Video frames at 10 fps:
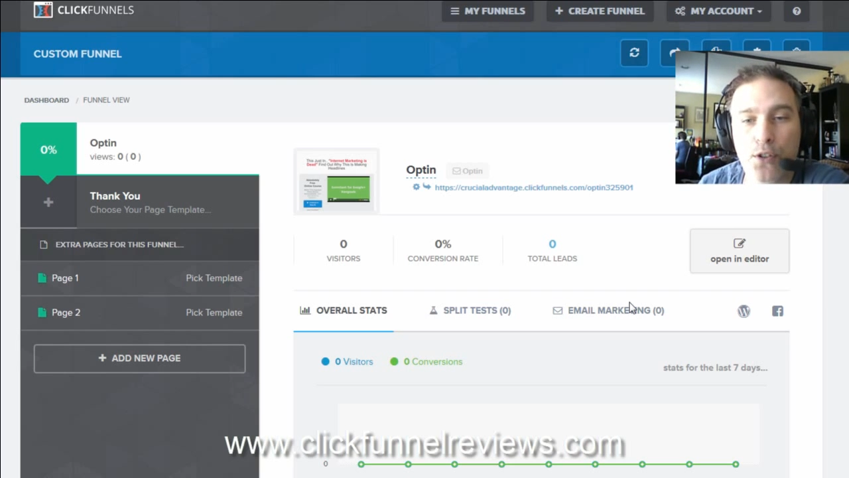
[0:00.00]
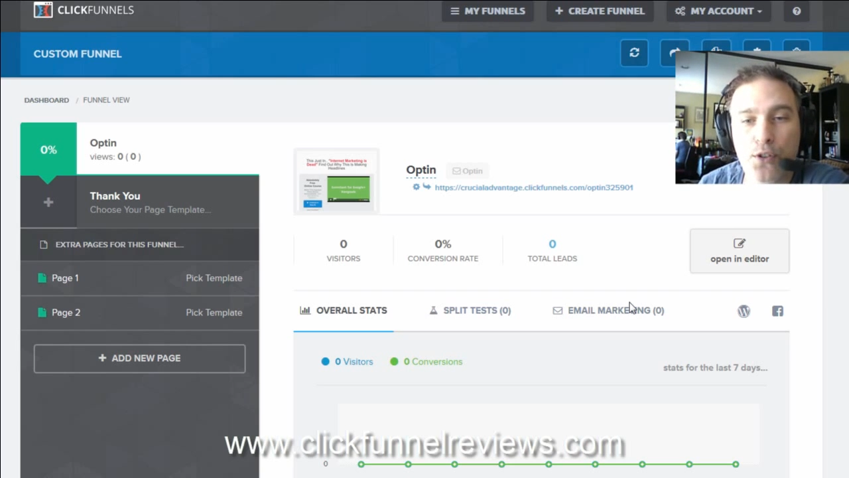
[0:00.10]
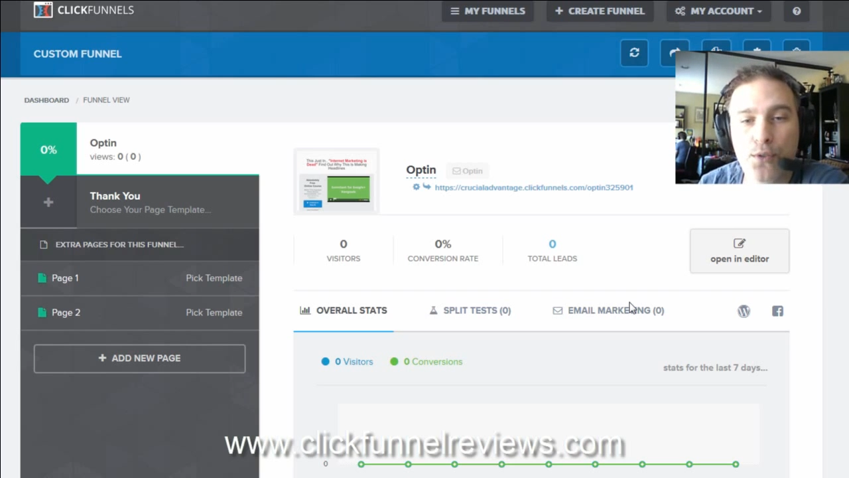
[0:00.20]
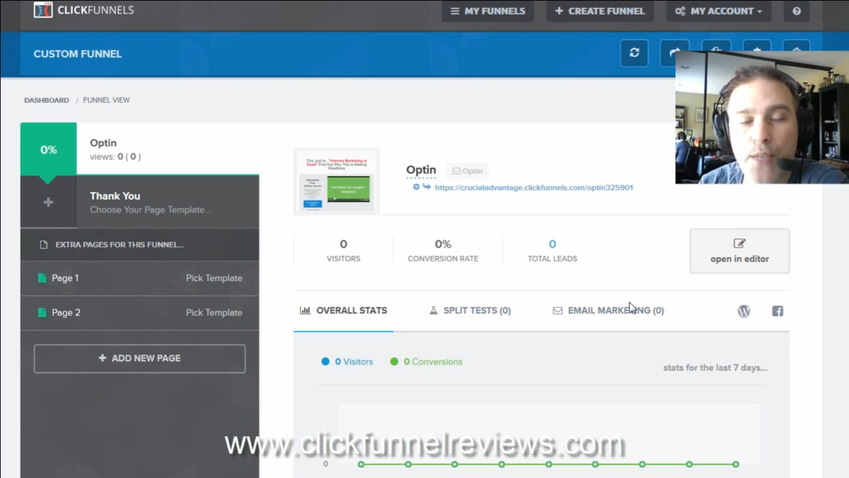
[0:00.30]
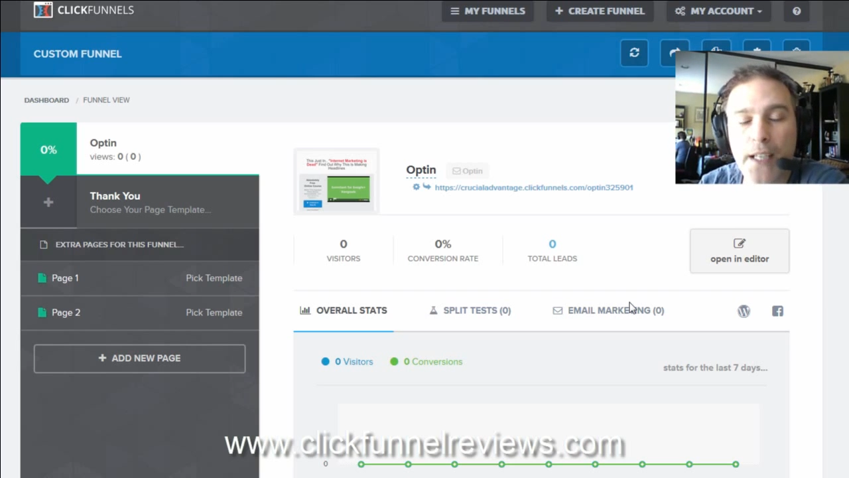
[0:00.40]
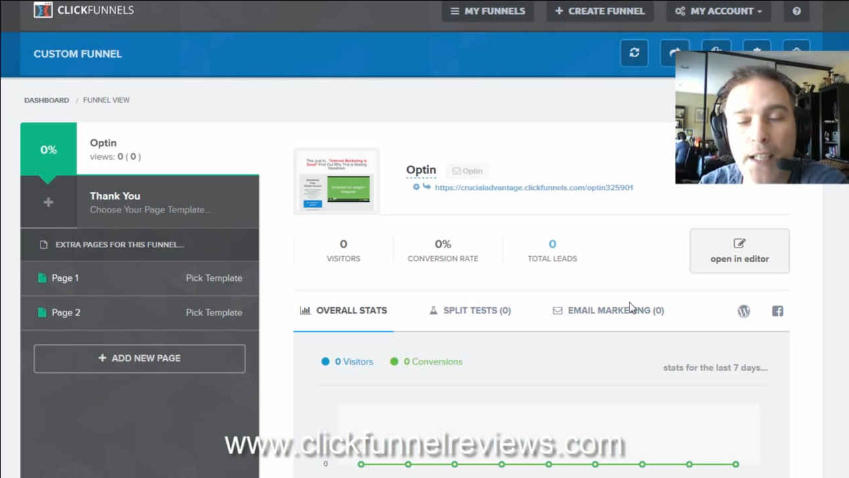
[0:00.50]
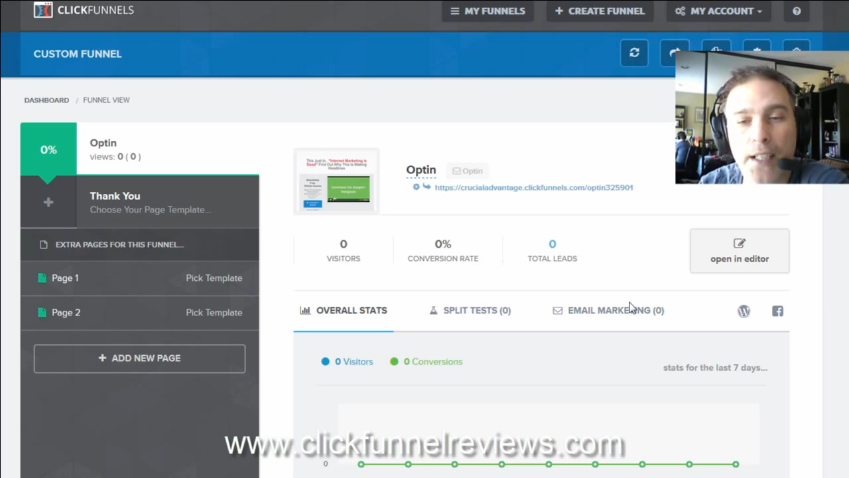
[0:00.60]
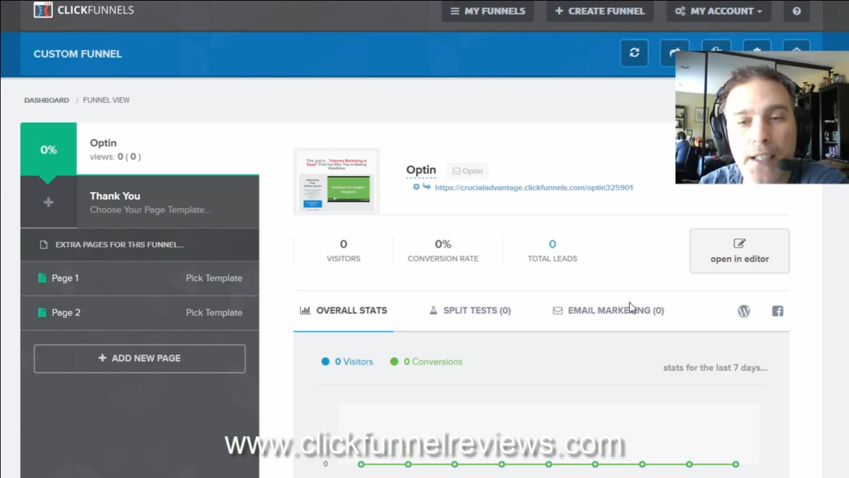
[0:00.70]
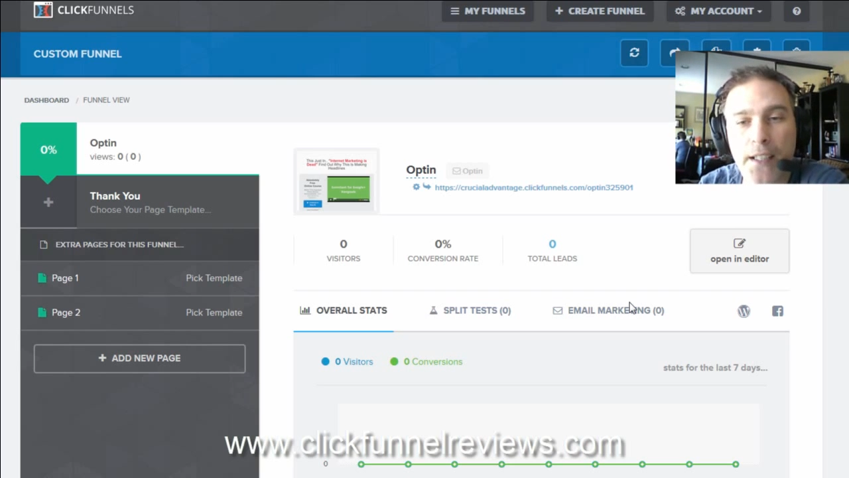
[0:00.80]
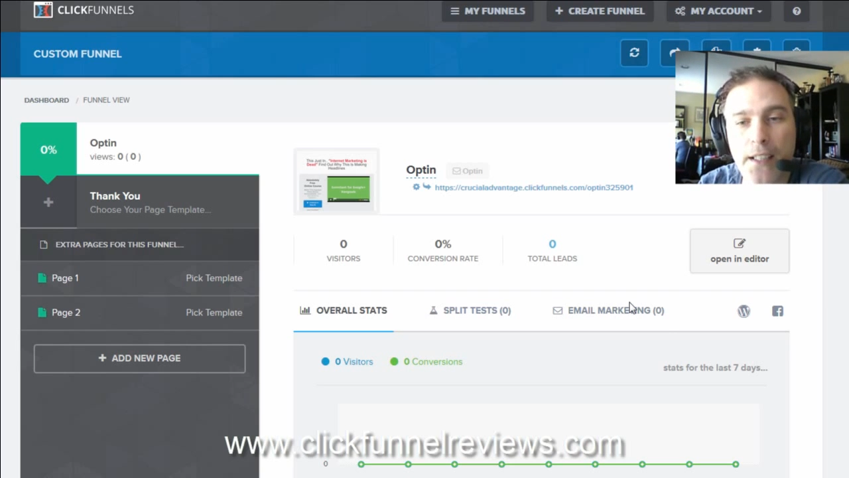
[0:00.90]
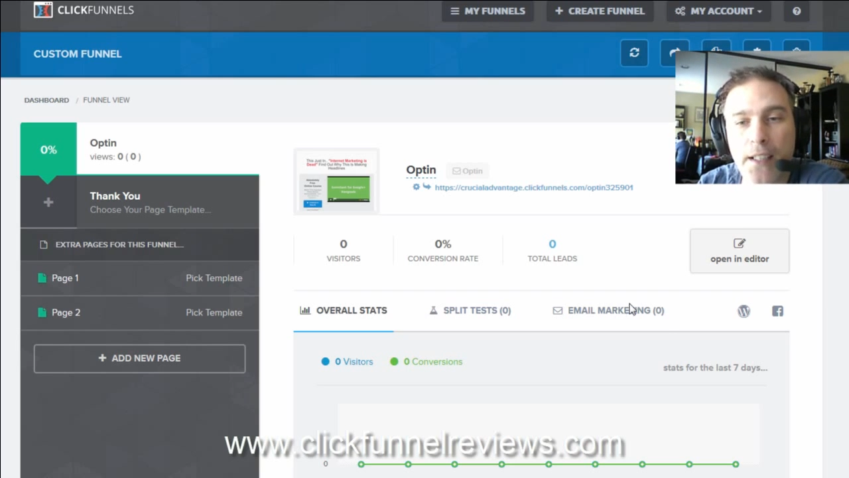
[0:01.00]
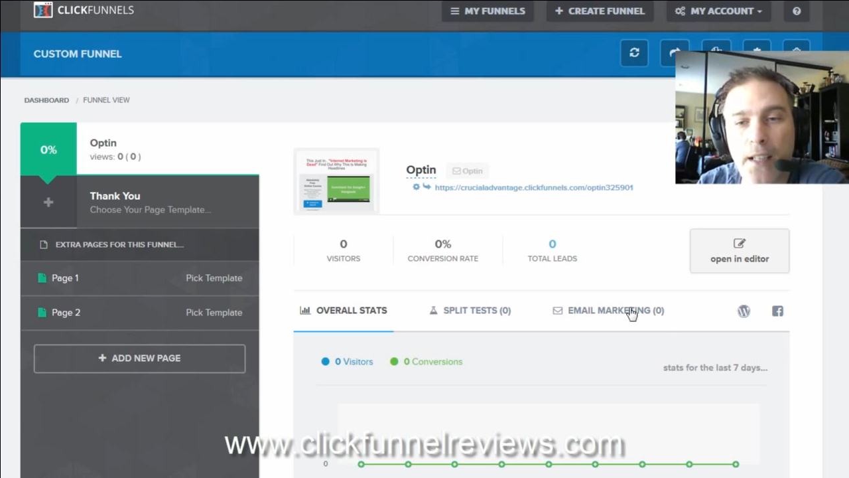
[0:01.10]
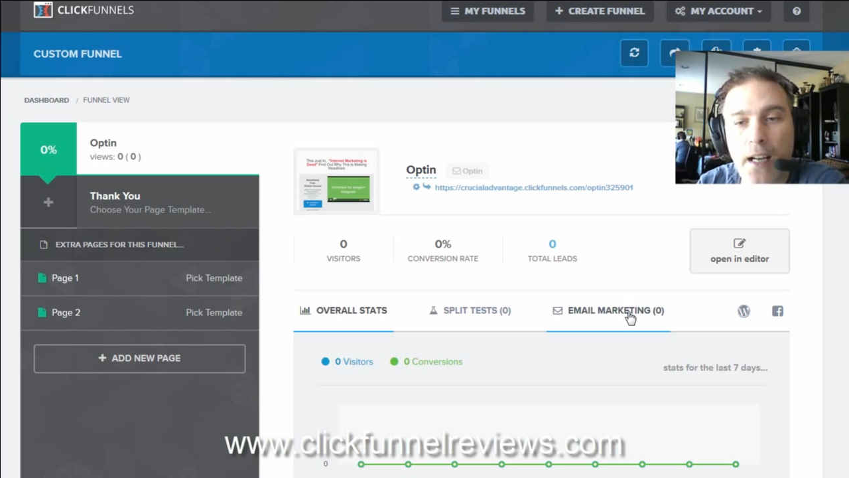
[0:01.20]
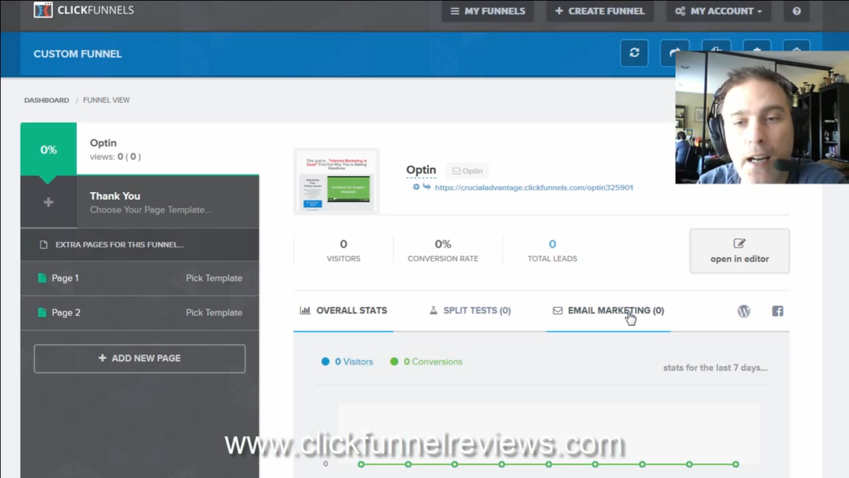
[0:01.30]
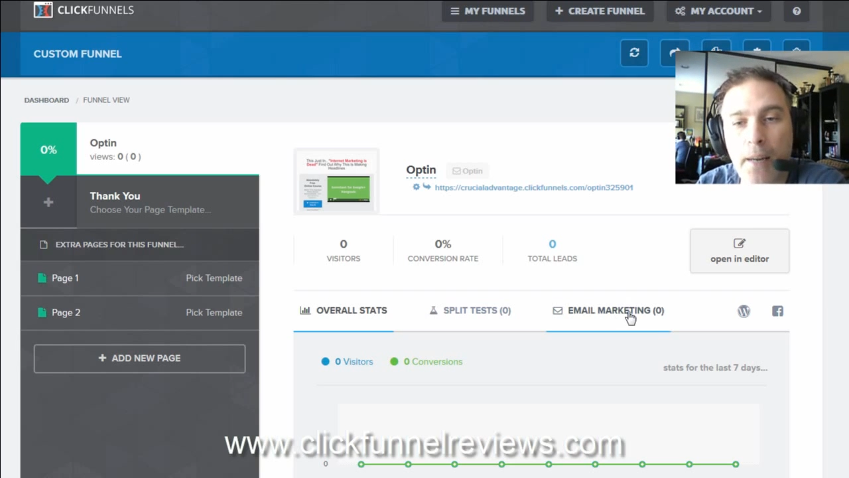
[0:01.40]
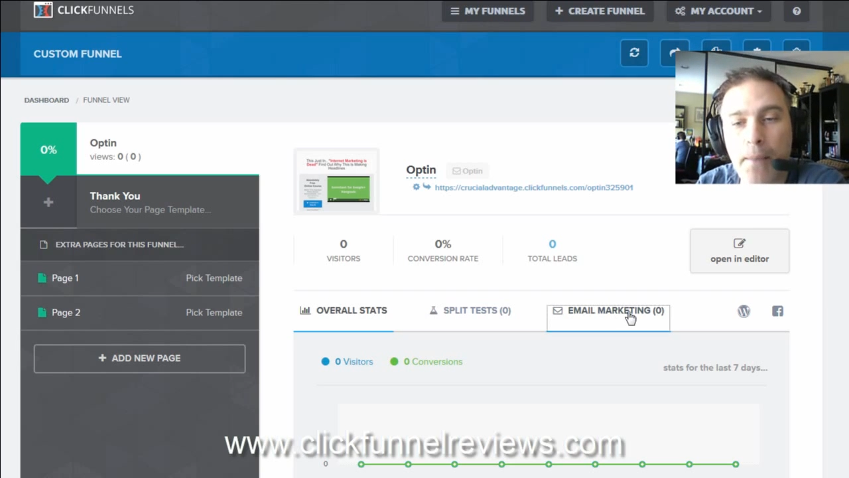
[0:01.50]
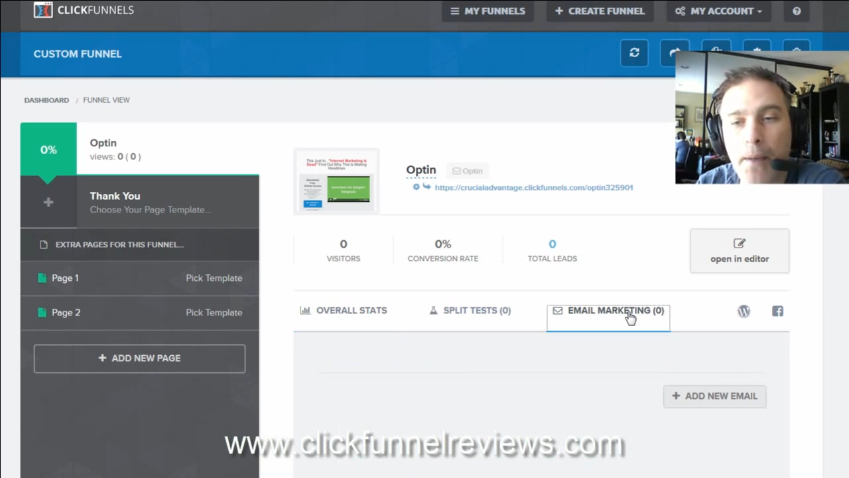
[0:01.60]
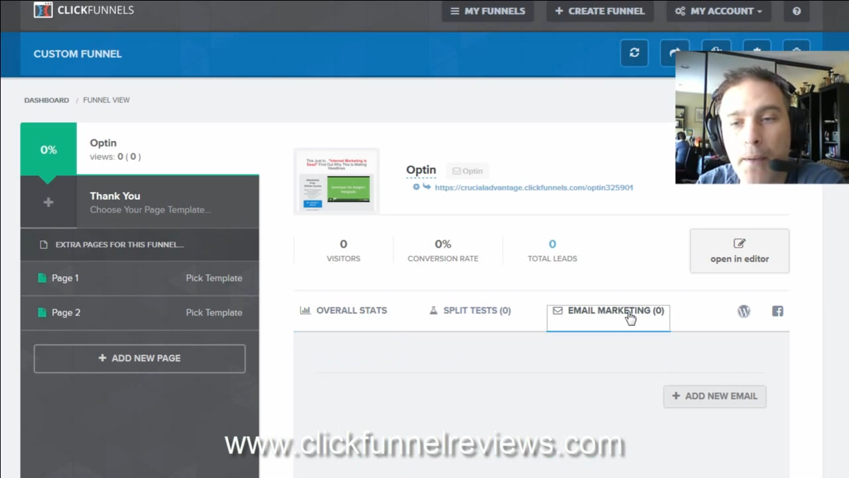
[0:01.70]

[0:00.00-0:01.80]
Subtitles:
triggered, to